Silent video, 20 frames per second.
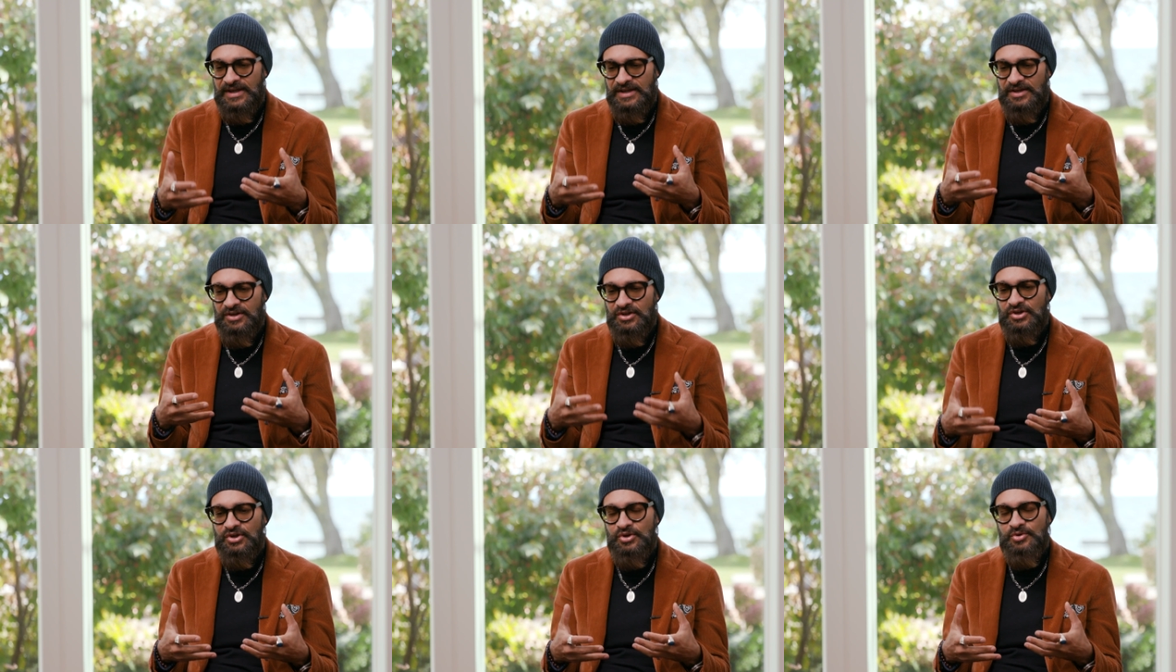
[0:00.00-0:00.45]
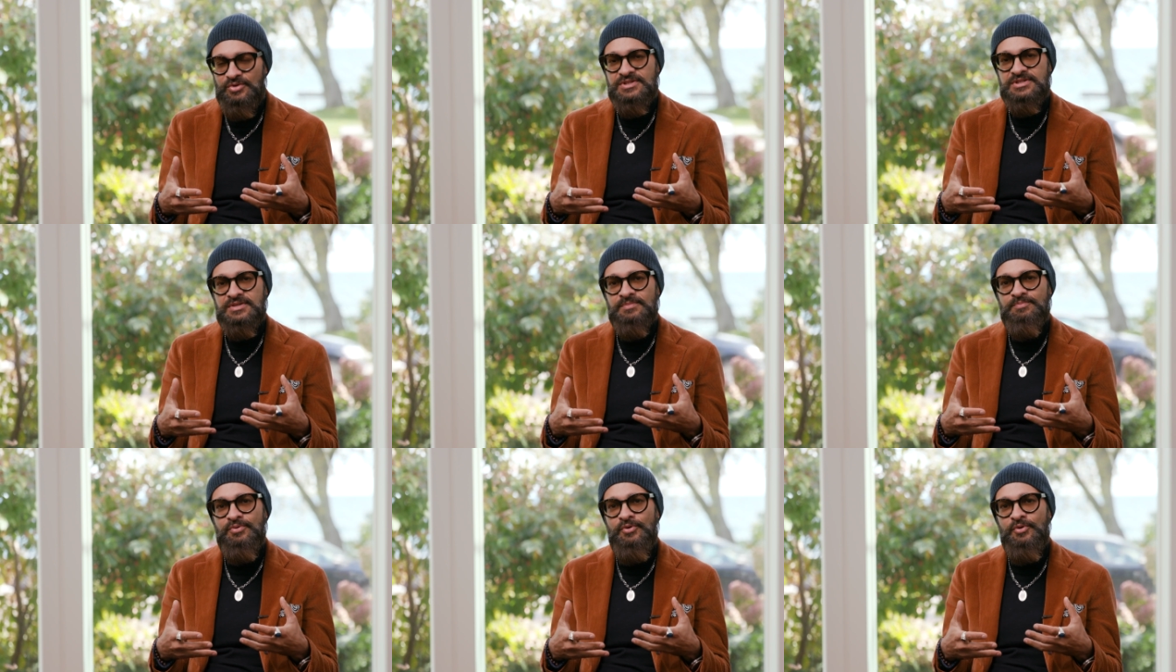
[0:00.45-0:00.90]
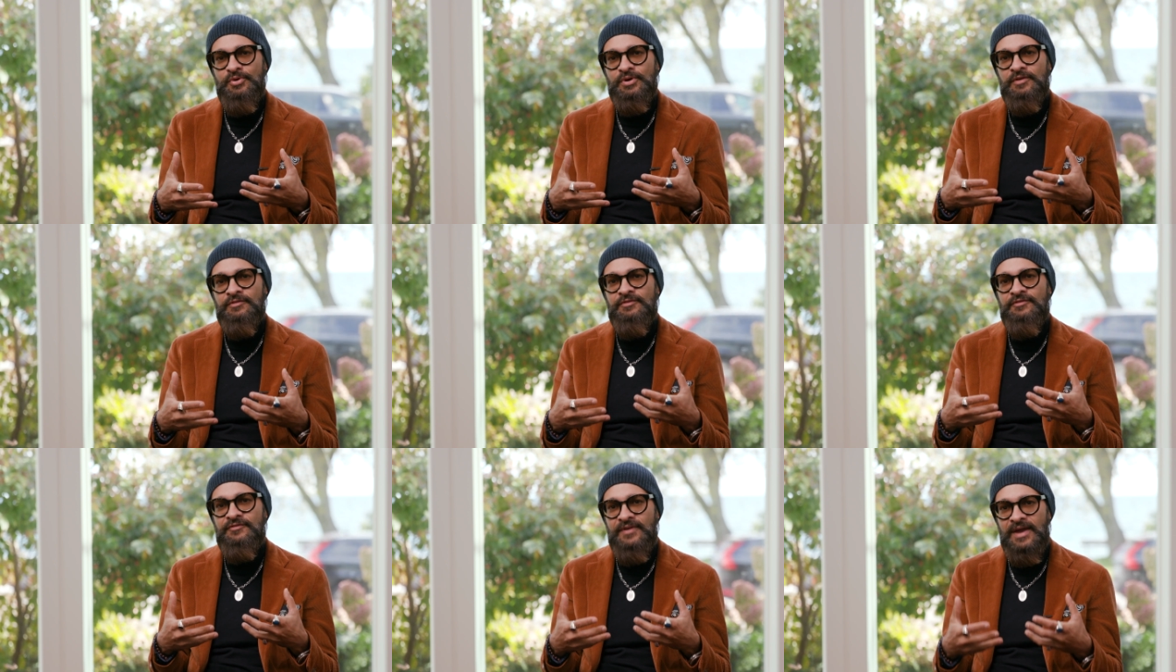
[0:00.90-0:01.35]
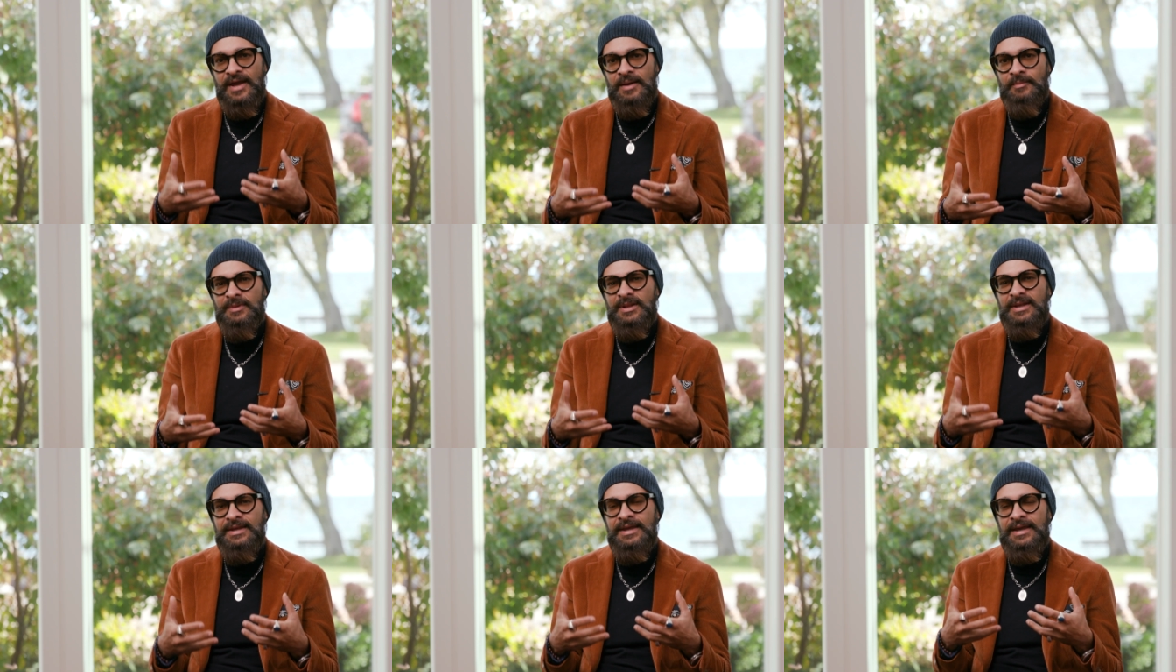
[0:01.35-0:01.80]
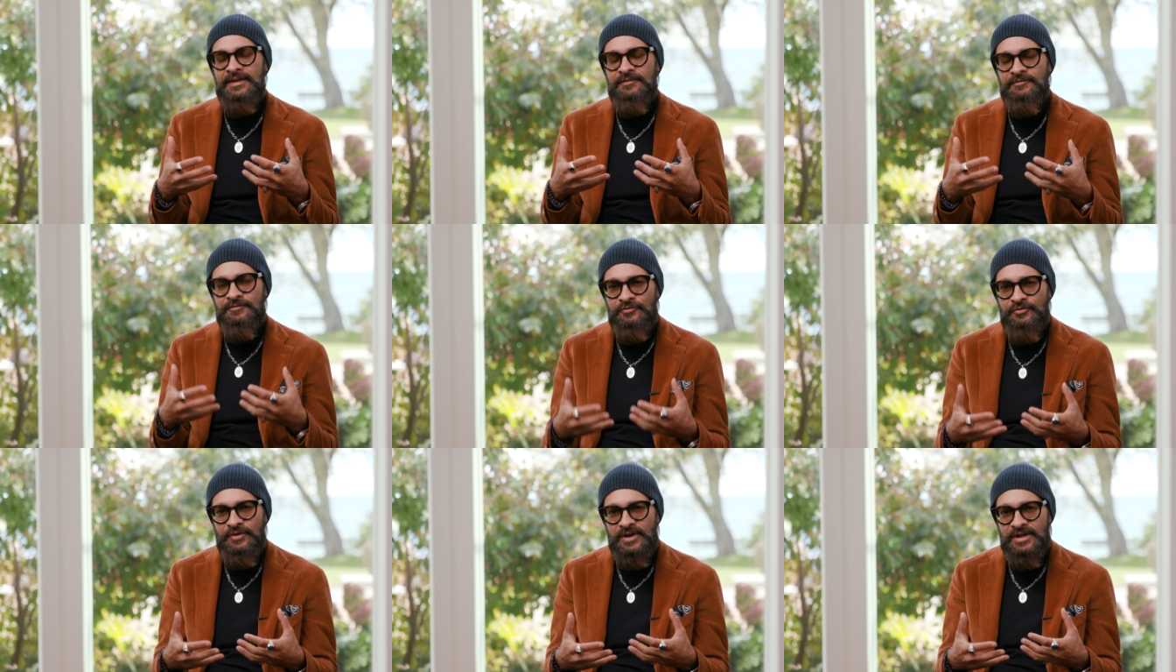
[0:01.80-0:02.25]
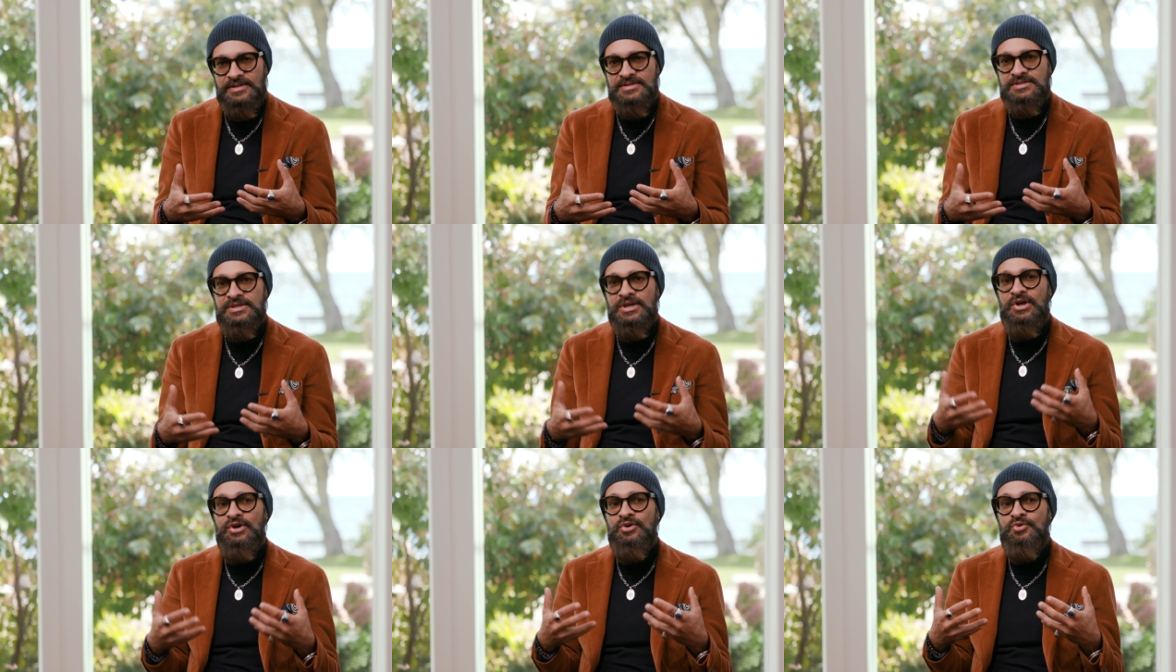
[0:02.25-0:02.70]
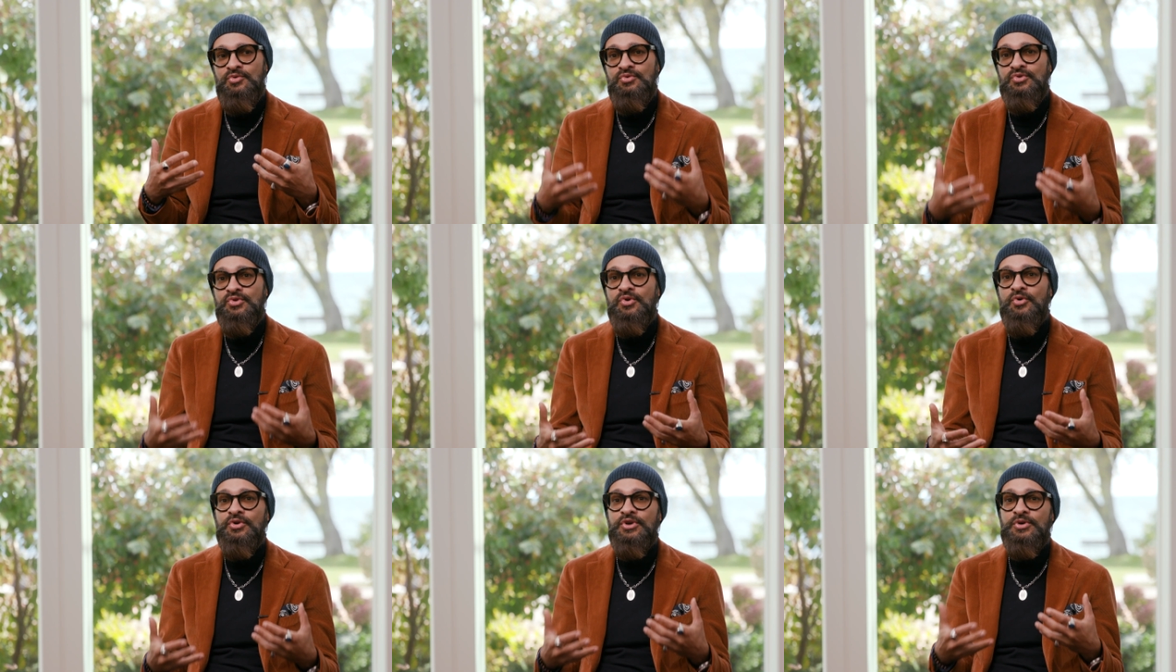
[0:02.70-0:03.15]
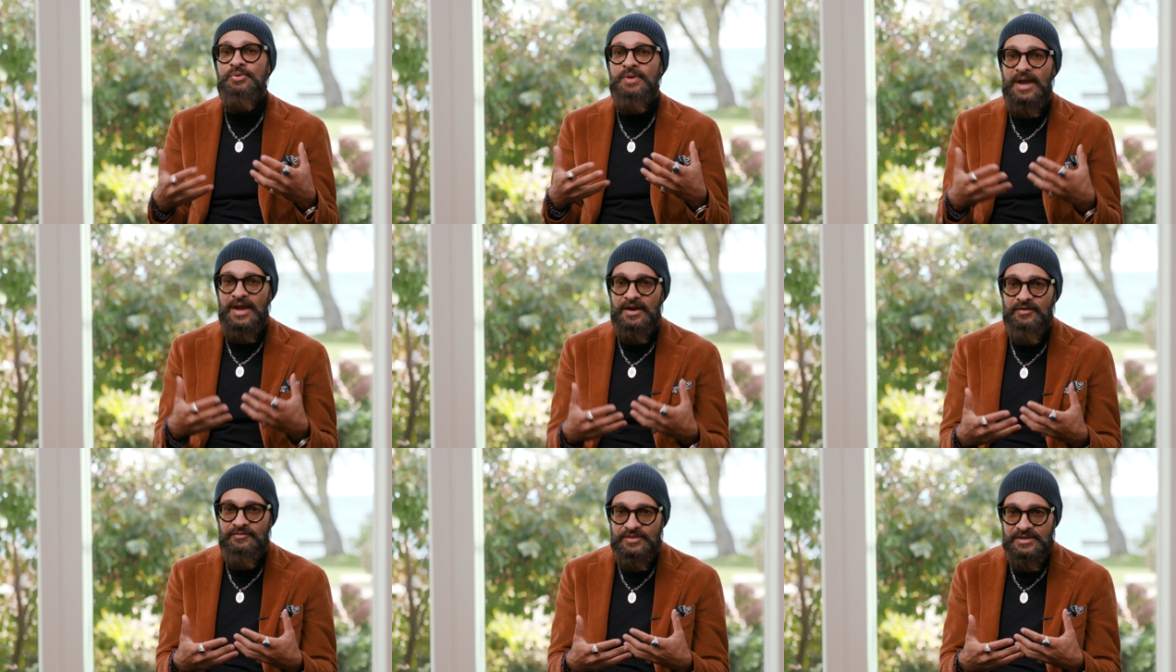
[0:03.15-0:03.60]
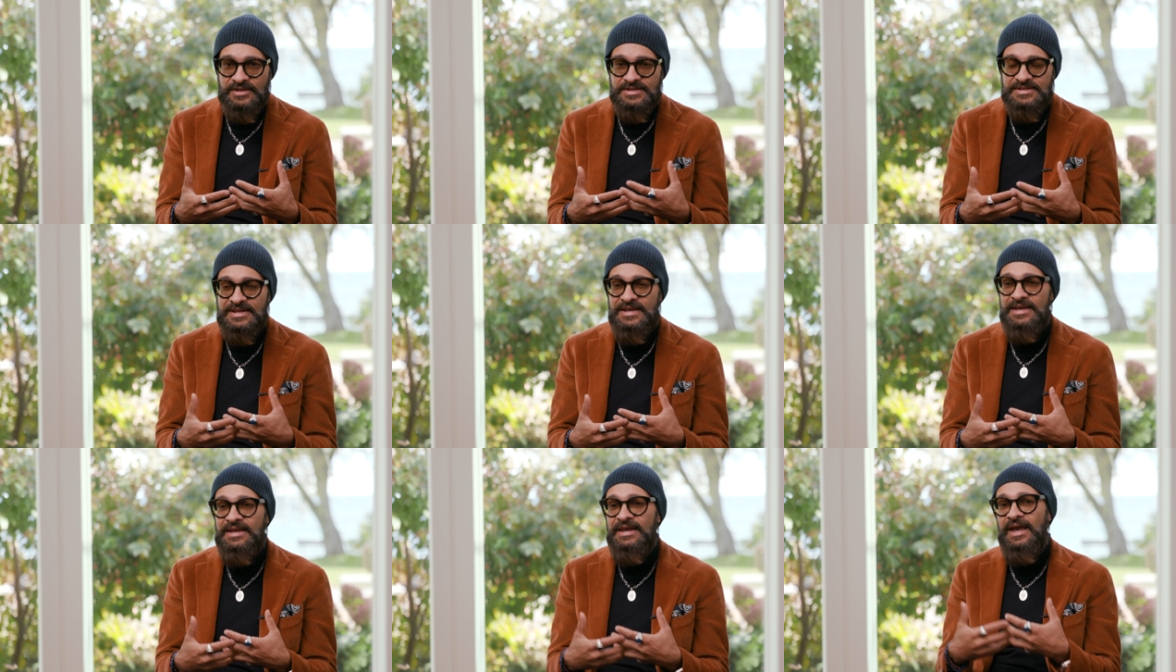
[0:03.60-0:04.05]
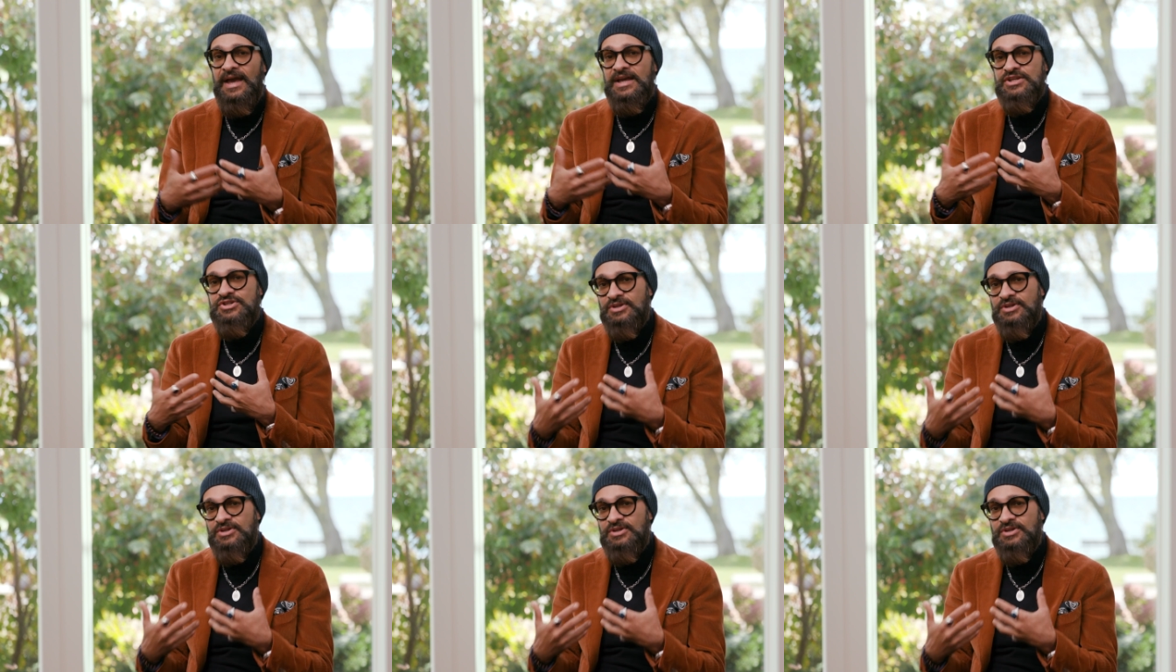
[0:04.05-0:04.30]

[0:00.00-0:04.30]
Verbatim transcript: get a good support of family and friends who know you have this.